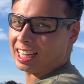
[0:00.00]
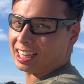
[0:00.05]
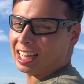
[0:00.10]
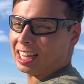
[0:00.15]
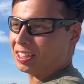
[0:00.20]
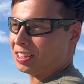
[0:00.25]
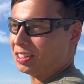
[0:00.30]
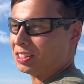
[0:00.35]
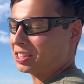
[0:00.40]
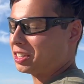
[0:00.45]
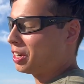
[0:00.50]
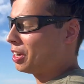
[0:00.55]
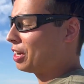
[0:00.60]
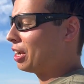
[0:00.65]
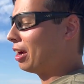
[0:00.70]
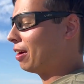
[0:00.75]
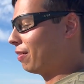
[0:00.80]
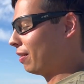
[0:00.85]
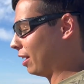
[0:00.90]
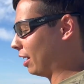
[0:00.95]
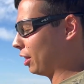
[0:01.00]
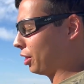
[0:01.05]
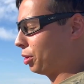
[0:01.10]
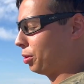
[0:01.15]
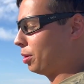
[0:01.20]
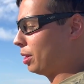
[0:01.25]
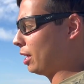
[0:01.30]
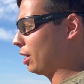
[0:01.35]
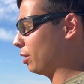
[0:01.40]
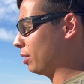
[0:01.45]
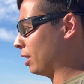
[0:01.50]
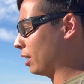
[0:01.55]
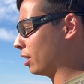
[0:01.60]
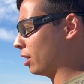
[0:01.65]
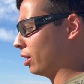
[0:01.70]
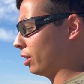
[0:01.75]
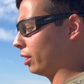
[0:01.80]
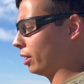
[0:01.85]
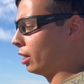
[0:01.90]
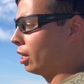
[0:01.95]
that Turgicon off and I threw an EOTech on
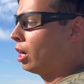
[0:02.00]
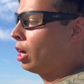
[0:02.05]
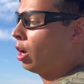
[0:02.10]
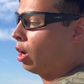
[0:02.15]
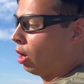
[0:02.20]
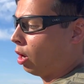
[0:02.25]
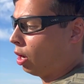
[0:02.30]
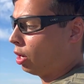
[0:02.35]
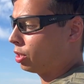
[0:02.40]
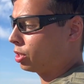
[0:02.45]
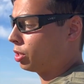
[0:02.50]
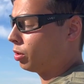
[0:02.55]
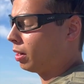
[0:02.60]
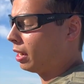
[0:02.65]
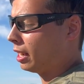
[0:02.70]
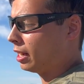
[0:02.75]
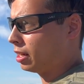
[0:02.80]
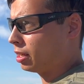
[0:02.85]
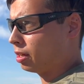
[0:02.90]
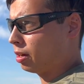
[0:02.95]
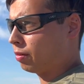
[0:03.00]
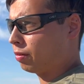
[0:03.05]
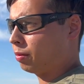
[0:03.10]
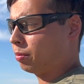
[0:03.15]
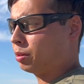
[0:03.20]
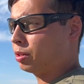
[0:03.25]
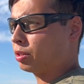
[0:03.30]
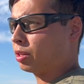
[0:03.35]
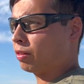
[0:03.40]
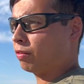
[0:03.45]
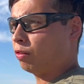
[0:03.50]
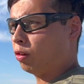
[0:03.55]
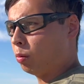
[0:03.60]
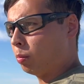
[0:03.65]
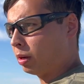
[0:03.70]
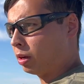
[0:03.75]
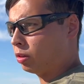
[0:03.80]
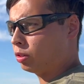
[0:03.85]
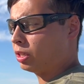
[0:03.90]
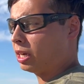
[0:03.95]
there. Also, I had to go from using full
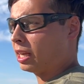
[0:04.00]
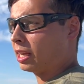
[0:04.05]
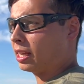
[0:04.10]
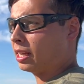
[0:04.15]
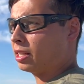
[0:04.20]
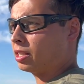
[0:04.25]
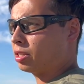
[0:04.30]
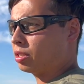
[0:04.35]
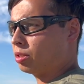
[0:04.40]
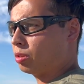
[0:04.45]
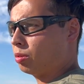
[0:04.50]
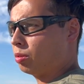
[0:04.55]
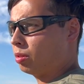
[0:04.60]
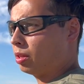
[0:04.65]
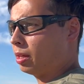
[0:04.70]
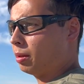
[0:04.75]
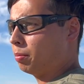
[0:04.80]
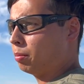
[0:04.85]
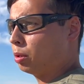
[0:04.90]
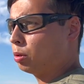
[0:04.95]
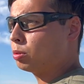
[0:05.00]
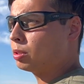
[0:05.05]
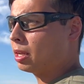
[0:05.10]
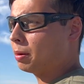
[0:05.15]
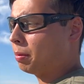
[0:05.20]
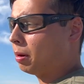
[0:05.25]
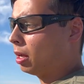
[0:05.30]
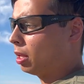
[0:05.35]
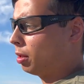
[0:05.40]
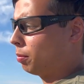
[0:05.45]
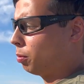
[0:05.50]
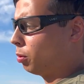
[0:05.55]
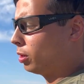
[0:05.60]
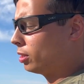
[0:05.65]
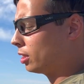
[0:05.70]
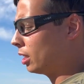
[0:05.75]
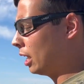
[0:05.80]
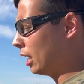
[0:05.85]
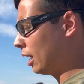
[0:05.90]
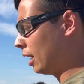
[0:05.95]
metal jackets to the blue tip hollow points
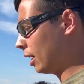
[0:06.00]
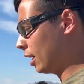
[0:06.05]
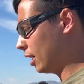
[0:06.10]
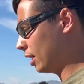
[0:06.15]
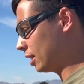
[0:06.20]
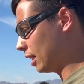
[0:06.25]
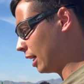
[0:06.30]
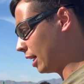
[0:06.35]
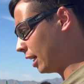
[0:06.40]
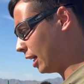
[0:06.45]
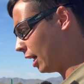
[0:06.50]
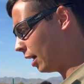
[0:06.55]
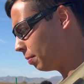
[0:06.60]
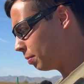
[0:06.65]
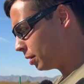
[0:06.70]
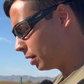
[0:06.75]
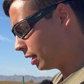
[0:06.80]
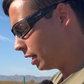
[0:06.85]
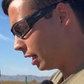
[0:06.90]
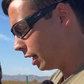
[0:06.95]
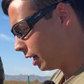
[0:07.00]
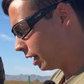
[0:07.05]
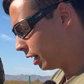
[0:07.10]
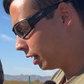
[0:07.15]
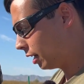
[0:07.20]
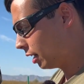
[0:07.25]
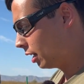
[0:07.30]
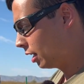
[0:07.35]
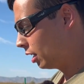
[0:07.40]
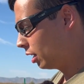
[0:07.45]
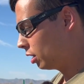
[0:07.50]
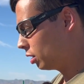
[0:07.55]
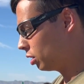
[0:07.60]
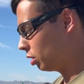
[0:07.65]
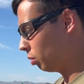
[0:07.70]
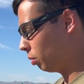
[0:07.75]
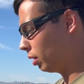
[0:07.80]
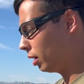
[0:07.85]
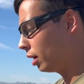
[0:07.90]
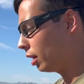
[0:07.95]
because I kept getting to
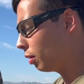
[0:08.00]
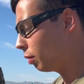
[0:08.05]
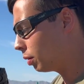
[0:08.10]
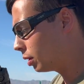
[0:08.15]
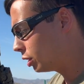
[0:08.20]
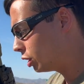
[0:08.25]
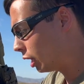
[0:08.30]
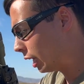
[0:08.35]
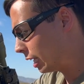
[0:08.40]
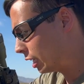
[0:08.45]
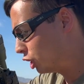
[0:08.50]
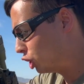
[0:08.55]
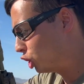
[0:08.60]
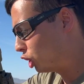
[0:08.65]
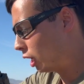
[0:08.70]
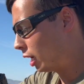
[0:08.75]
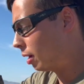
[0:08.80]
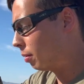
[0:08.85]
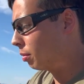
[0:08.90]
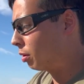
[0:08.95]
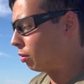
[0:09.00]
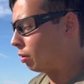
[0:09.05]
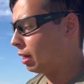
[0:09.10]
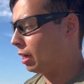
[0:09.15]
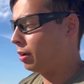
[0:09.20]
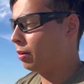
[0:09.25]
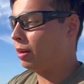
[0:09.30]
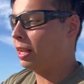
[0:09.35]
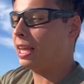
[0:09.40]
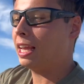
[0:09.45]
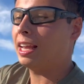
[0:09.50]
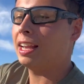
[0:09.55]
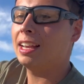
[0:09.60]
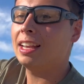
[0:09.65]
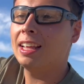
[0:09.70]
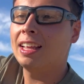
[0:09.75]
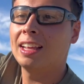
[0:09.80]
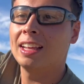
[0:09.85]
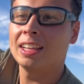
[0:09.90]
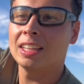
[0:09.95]
where it would like jam the round in.
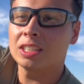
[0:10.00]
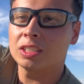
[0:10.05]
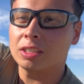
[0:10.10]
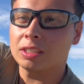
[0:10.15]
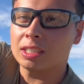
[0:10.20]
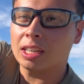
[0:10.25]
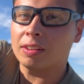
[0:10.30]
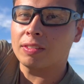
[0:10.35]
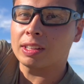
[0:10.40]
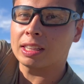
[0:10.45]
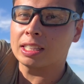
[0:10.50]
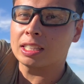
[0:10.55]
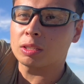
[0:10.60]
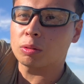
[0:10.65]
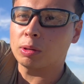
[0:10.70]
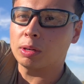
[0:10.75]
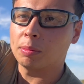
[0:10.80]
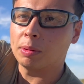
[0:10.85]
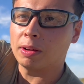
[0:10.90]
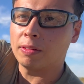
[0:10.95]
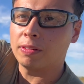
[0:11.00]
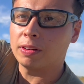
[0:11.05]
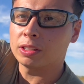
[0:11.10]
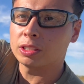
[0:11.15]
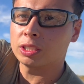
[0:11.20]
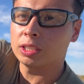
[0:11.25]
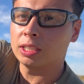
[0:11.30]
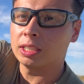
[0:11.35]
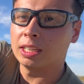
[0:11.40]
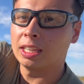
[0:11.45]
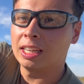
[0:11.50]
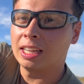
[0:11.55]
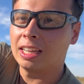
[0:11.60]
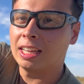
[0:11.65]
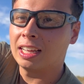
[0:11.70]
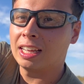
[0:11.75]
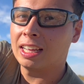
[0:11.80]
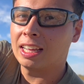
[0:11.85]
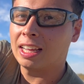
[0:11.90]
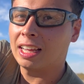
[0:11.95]
So I was having this weird malfunction.
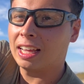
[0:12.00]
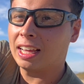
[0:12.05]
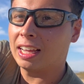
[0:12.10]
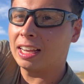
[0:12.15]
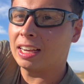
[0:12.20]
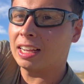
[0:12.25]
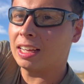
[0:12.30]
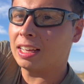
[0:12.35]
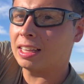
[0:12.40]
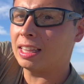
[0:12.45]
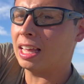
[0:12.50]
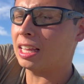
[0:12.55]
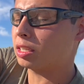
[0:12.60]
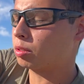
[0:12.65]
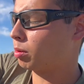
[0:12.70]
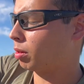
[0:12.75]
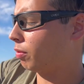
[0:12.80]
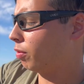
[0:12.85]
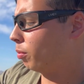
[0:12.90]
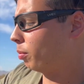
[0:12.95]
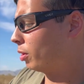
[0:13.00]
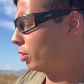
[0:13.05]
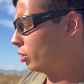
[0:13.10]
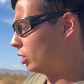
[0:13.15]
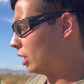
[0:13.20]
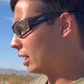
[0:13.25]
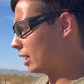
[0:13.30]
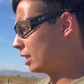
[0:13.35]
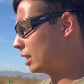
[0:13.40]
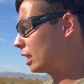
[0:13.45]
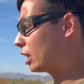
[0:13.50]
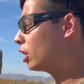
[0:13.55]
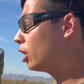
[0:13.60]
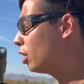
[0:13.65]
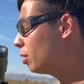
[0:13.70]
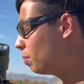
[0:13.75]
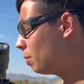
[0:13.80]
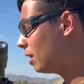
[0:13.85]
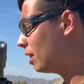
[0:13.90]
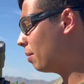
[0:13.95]
And that's with full metal jackets. It could
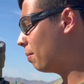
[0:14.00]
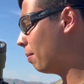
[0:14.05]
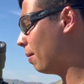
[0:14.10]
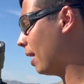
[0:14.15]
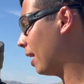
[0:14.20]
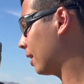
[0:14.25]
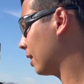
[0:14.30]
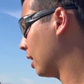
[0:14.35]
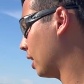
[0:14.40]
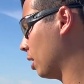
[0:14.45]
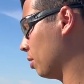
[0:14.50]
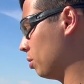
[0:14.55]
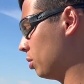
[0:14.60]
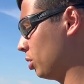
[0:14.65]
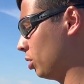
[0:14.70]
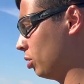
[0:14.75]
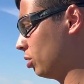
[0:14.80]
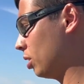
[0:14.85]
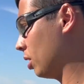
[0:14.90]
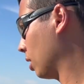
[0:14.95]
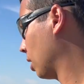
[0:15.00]
be the mag that I was using.